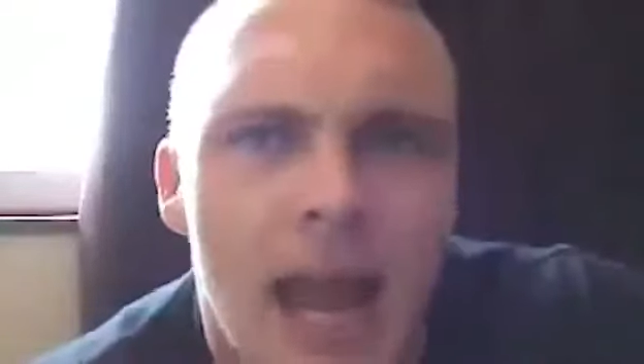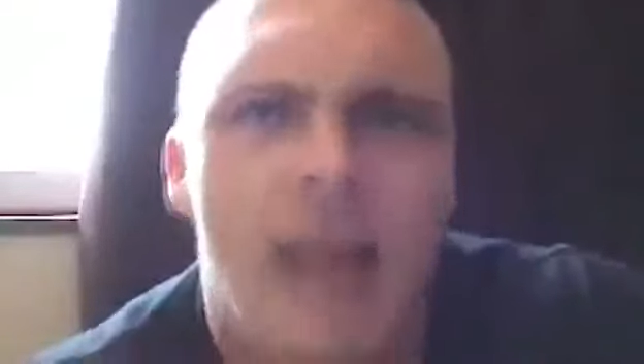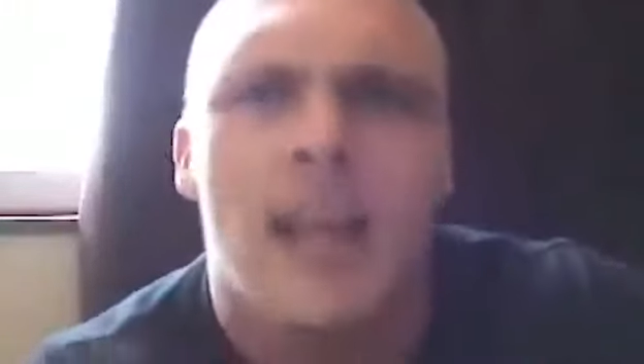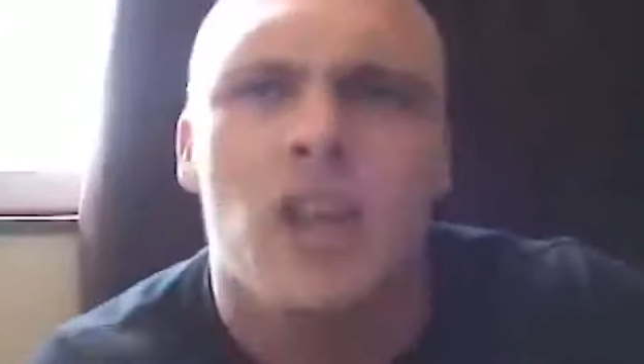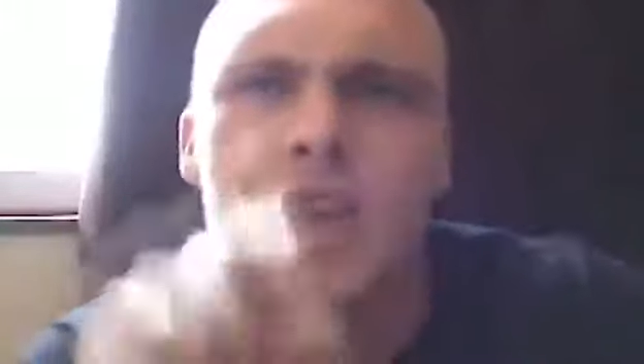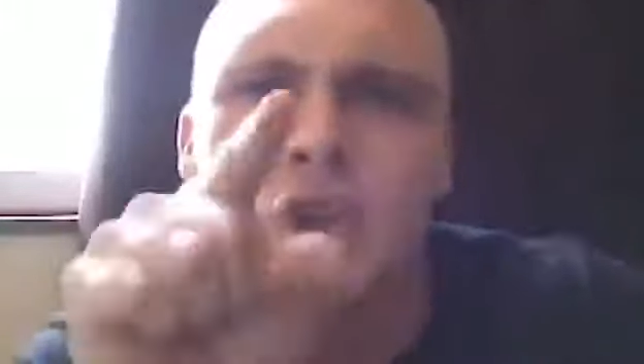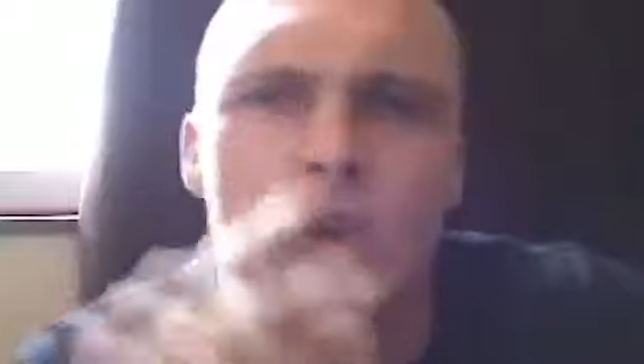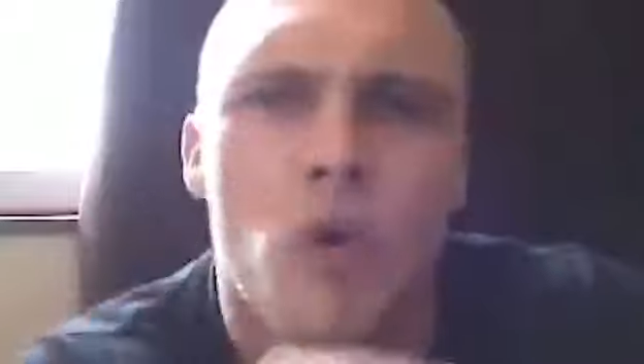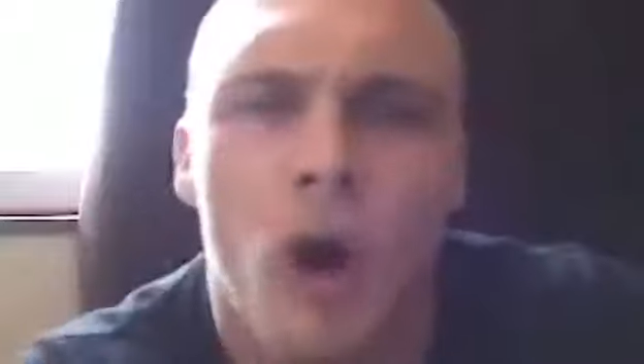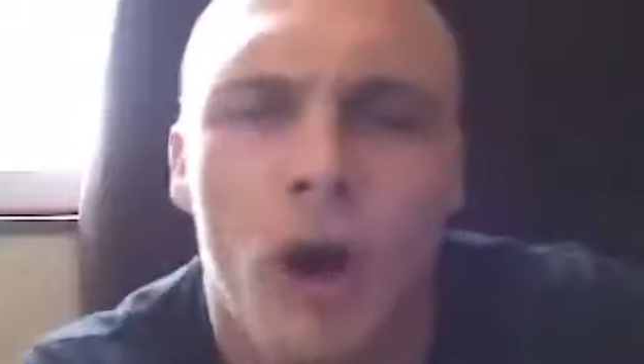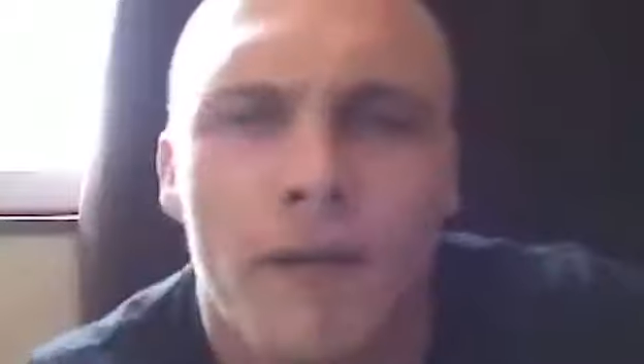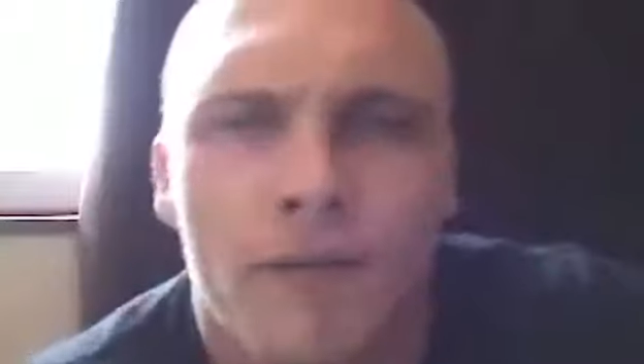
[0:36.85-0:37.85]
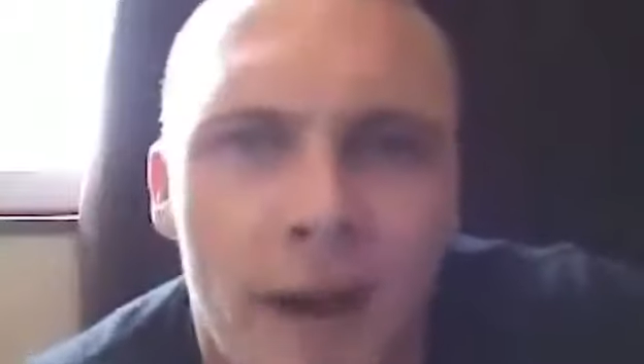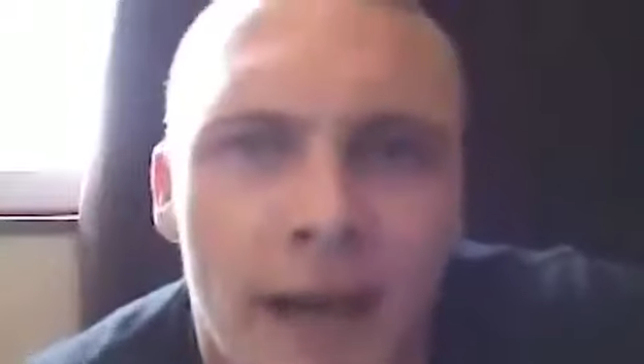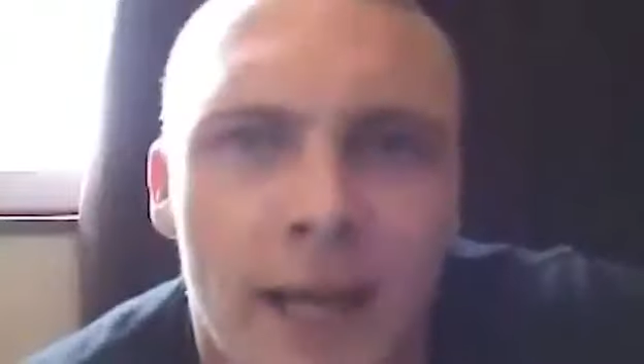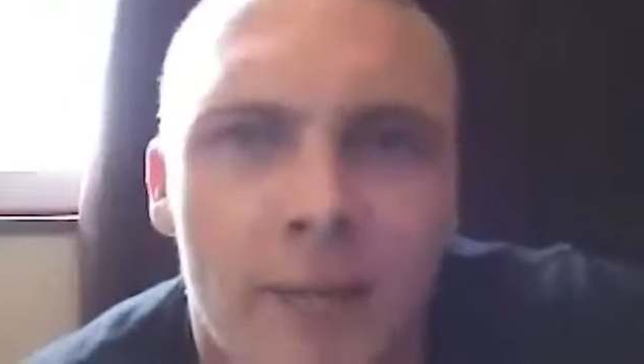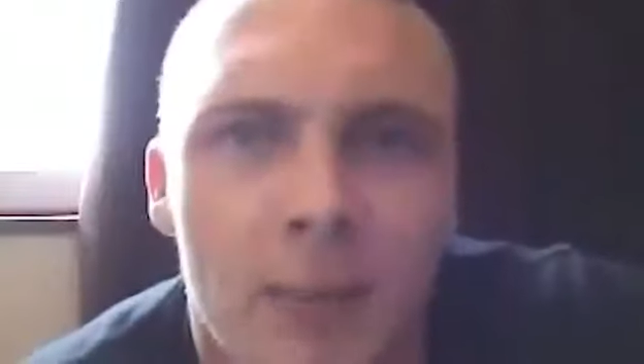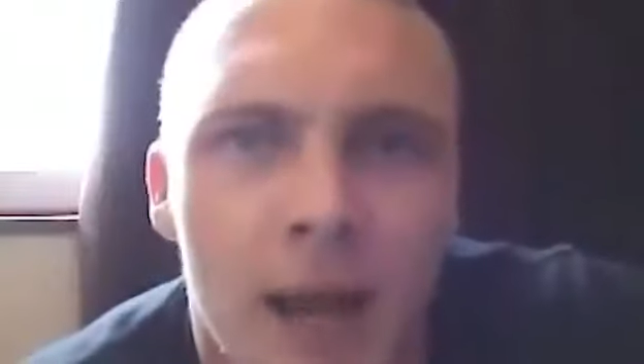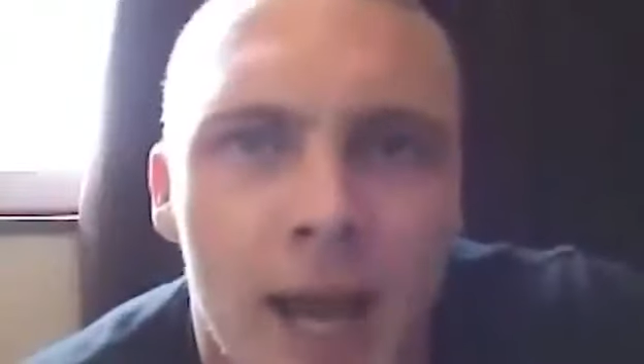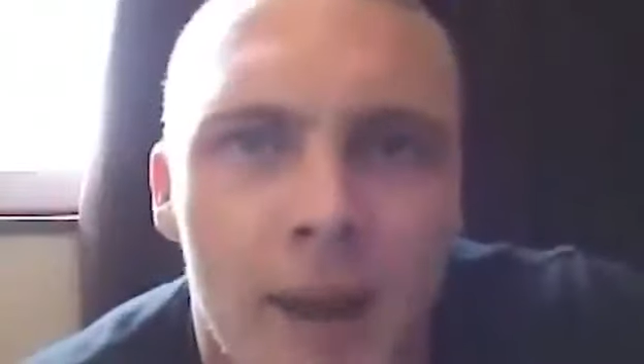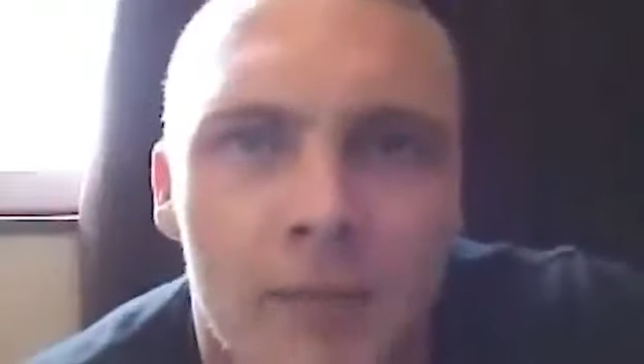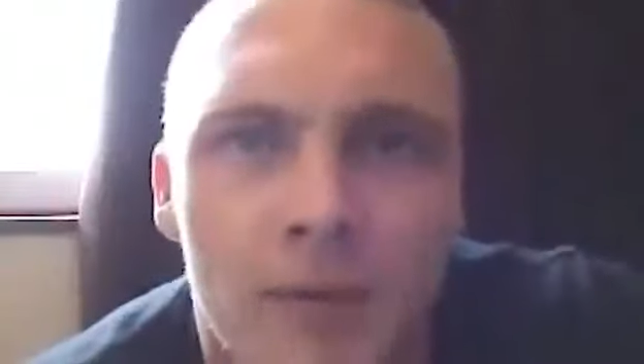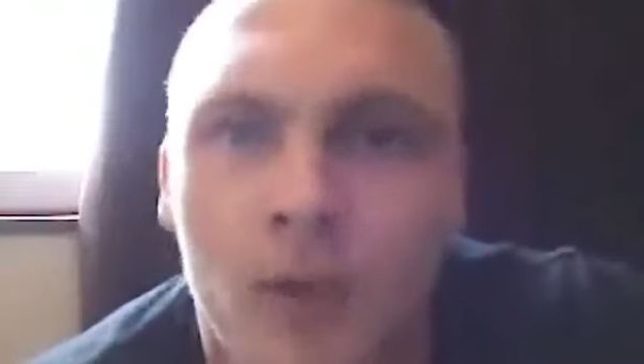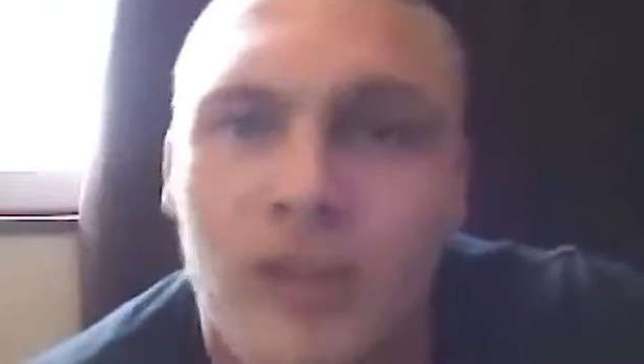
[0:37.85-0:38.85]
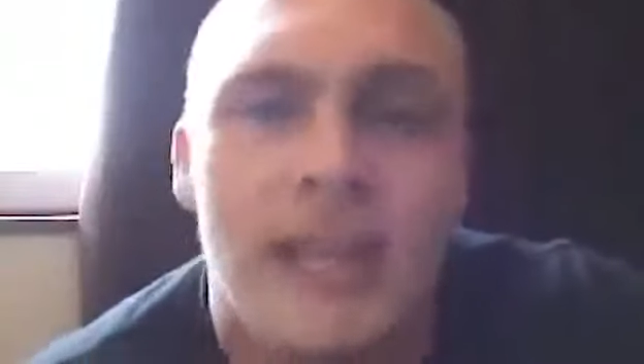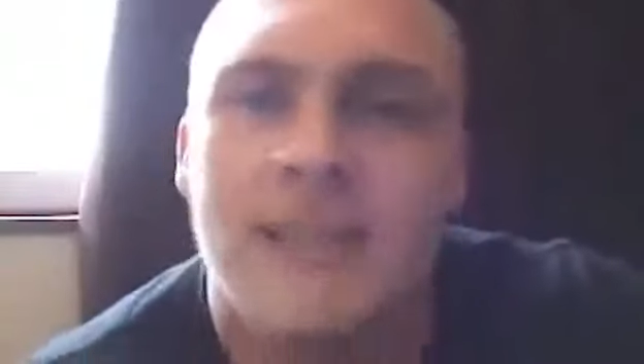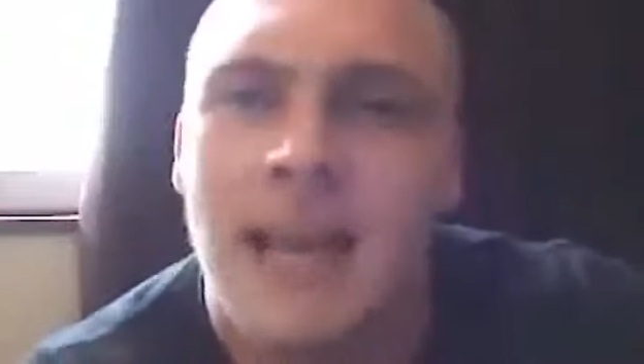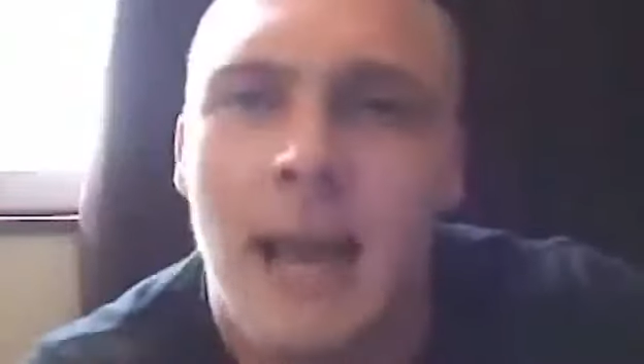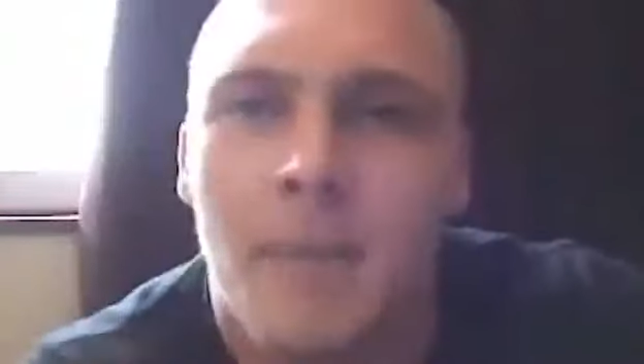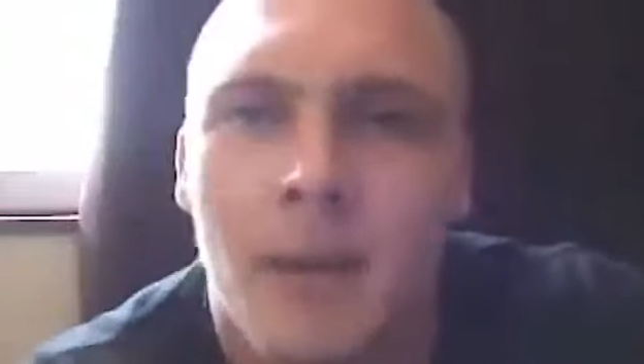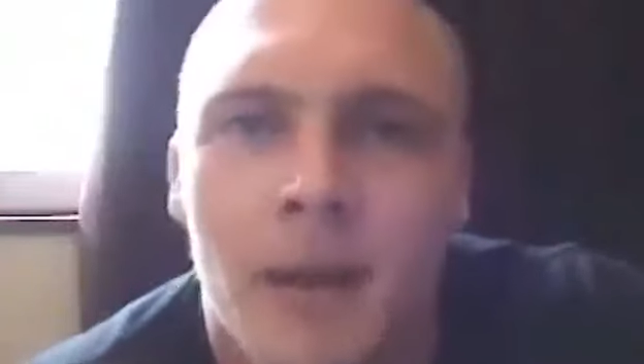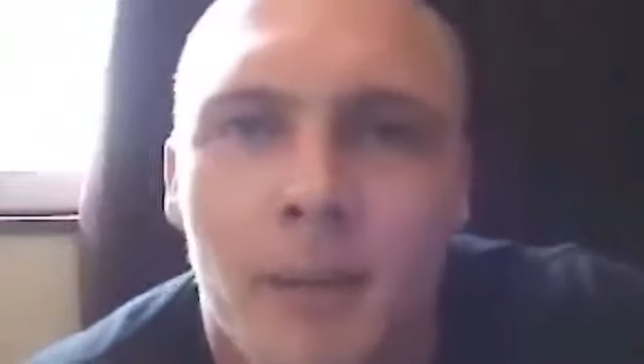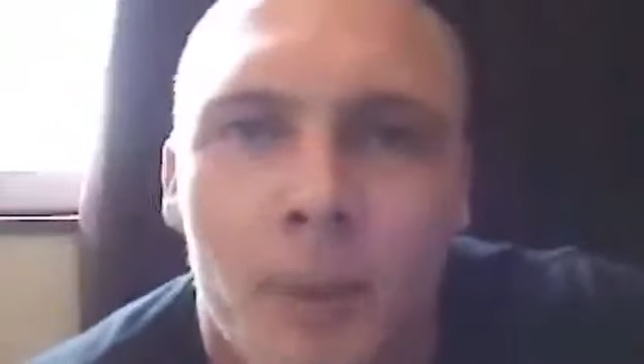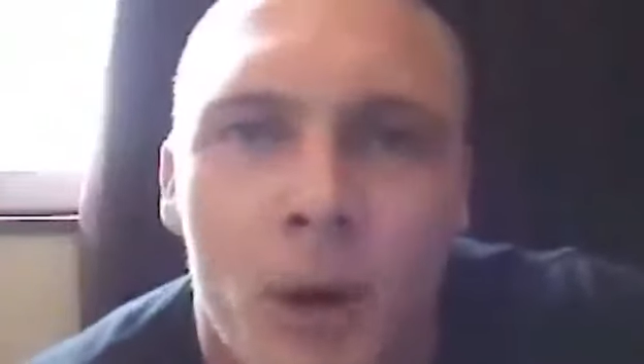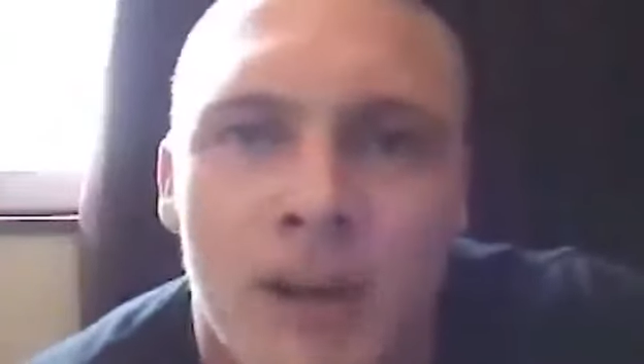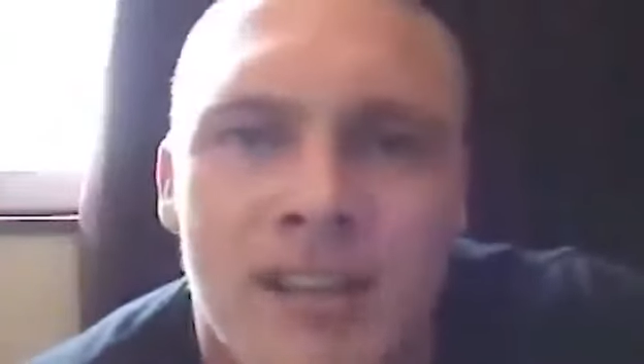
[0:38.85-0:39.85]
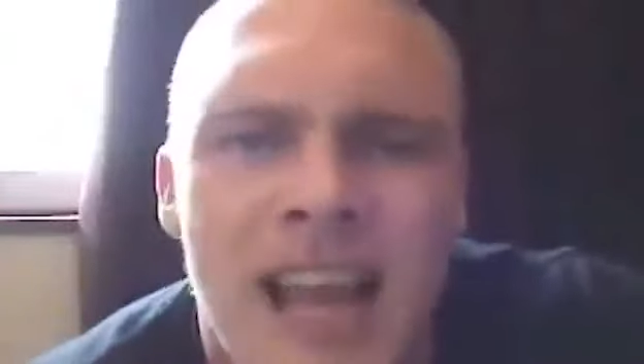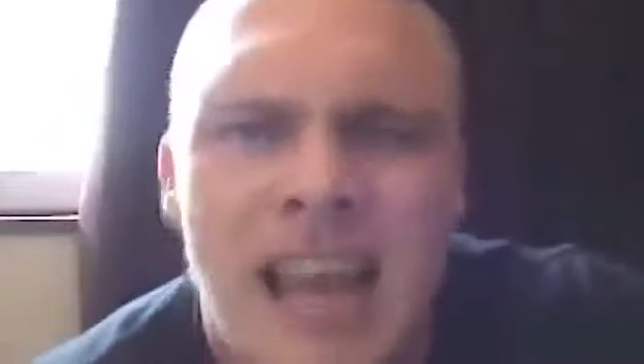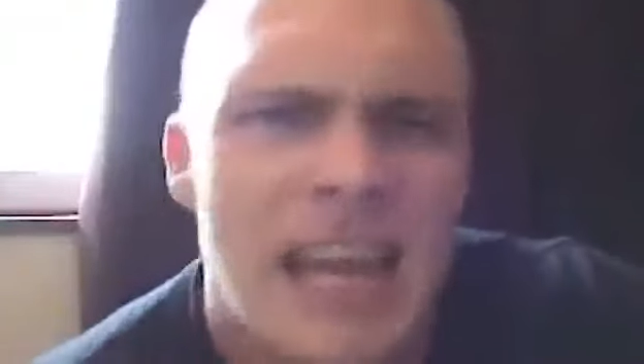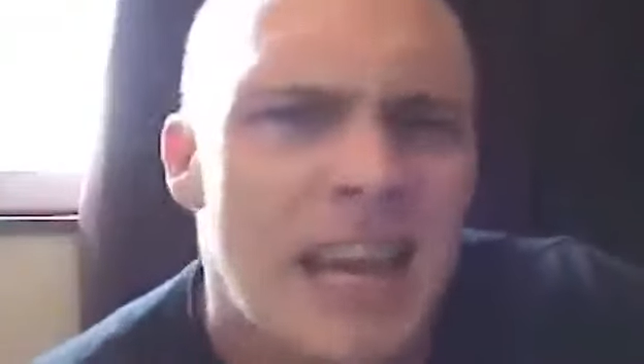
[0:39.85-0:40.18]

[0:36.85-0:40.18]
and that you aren't fucking blamed for things that happened in the past,